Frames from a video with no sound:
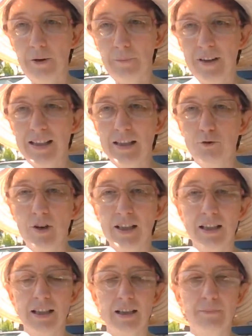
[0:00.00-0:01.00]
This is
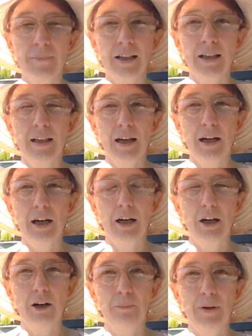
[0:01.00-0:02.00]
written,
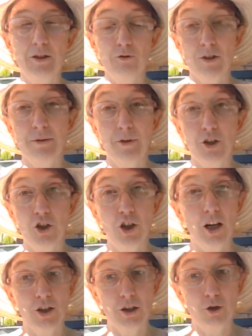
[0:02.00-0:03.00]
it's written for the
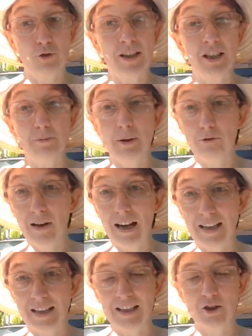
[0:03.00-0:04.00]
church, and it's written to be
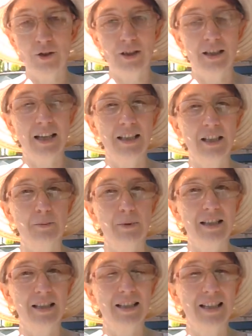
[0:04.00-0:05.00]
read. It's not intended to be
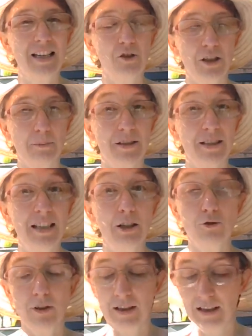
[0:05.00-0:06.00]
sealed up
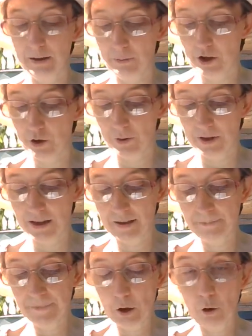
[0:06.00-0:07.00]
secretly, which was
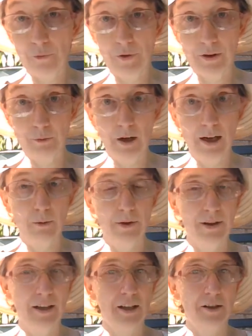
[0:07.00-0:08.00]
often the way
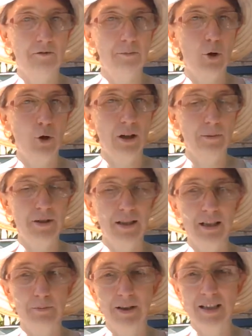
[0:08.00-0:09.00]
with the other
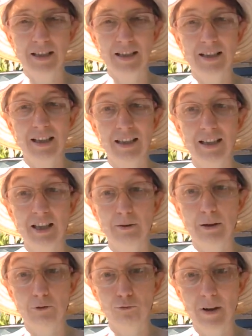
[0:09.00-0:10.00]
apocalypses, but this is intended to
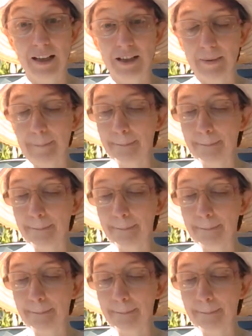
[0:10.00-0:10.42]
be read.